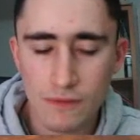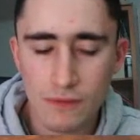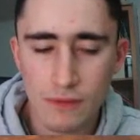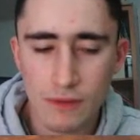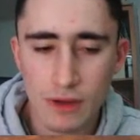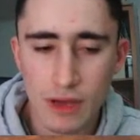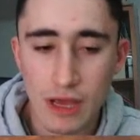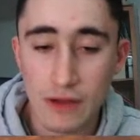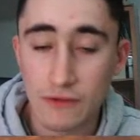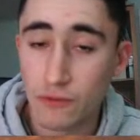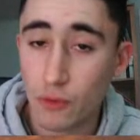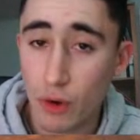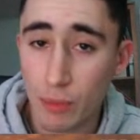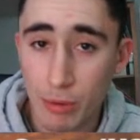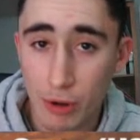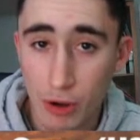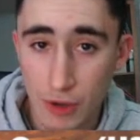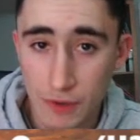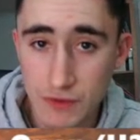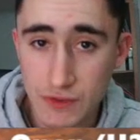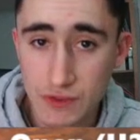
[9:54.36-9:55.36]
and 4
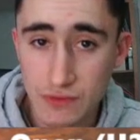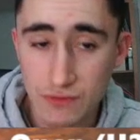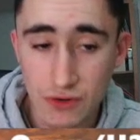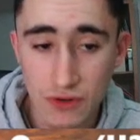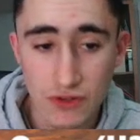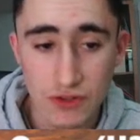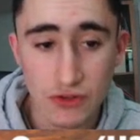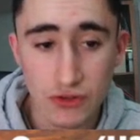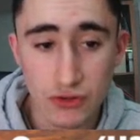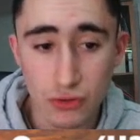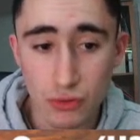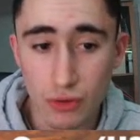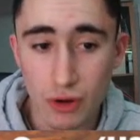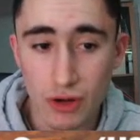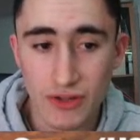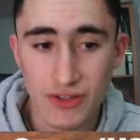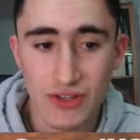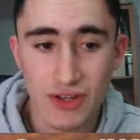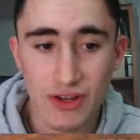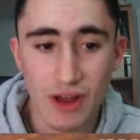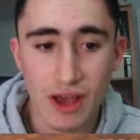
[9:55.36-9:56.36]
pawns versus 2
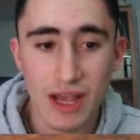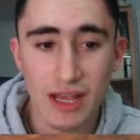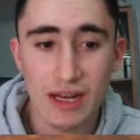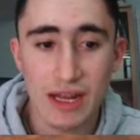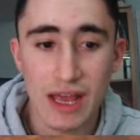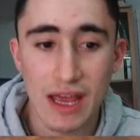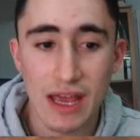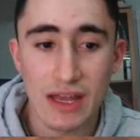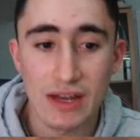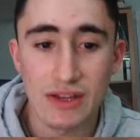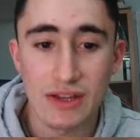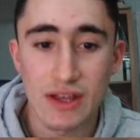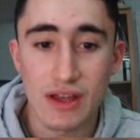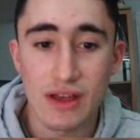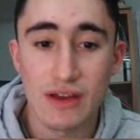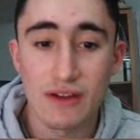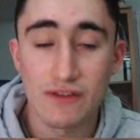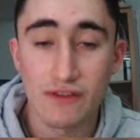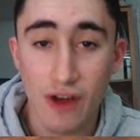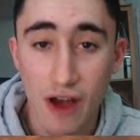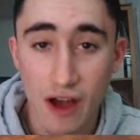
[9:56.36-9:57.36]
rooks, a knight, and
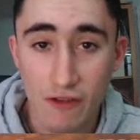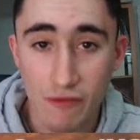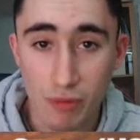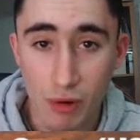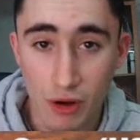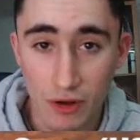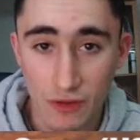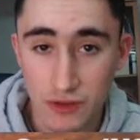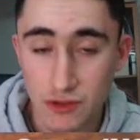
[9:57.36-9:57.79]
5 pawns.